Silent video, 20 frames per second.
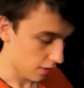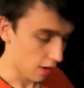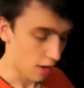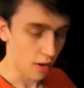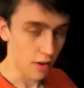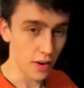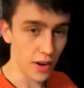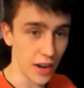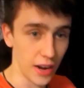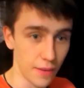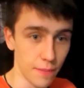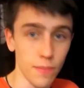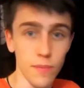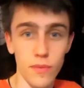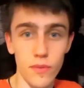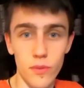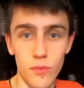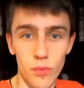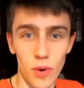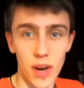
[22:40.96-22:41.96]
our
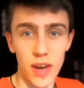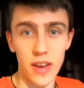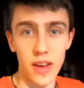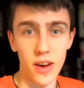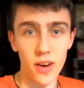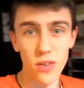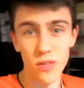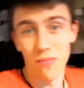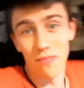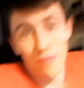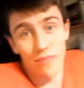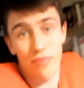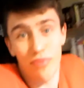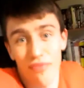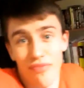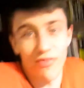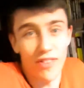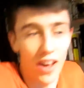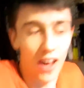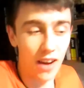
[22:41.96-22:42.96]
radio.
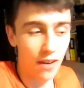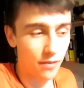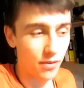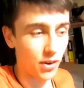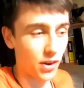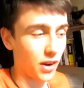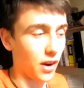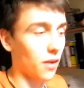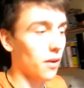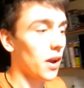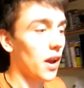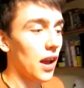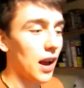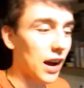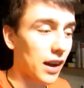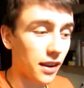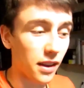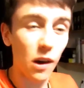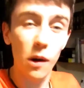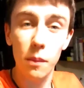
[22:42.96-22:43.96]
I don't fucking know.
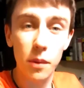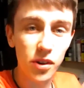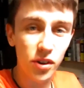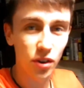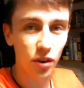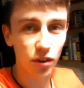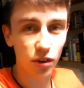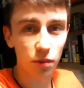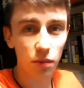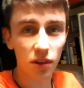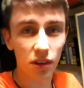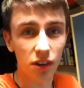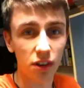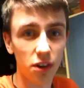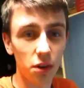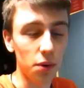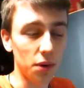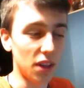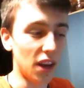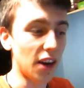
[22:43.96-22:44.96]
And Gilbert's got something to
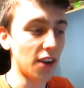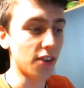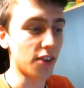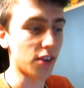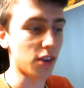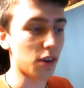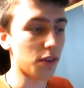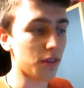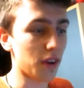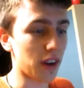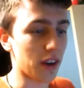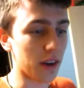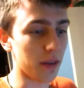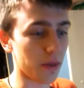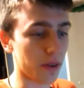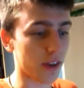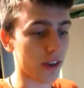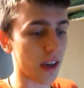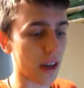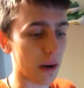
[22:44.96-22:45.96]
do with that and stuff. And he
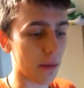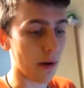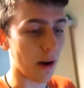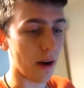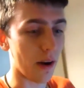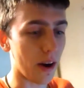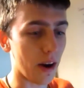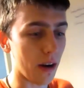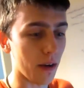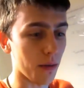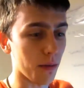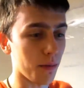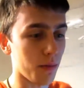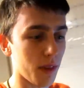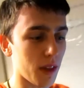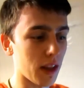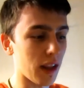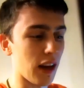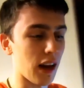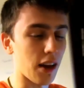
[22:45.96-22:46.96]
was saying about
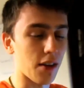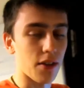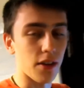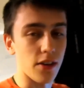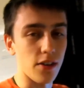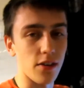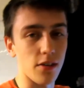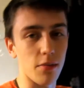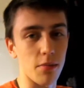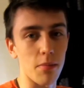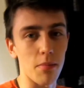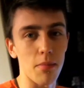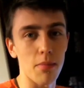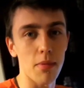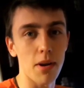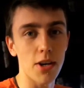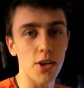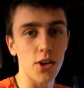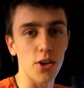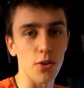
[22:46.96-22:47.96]
how this
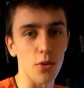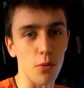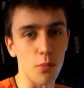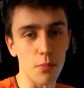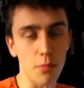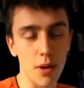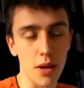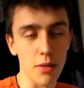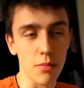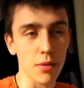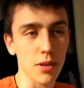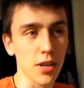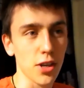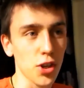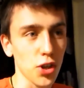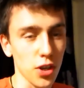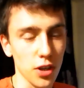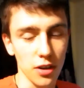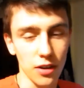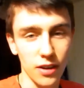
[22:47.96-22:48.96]
magical
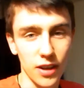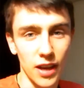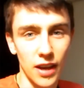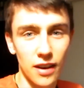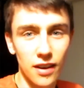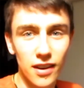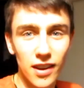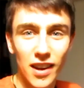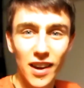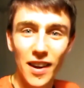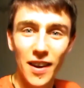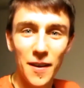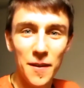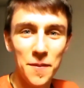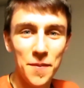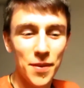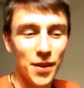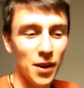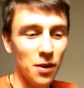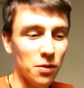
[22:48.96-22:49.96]
mathematician kid
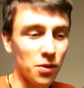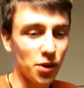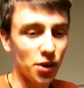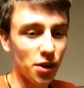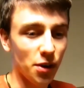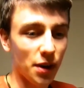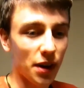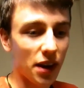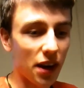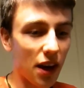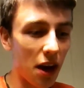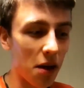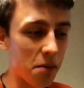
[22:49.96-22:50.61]
was doing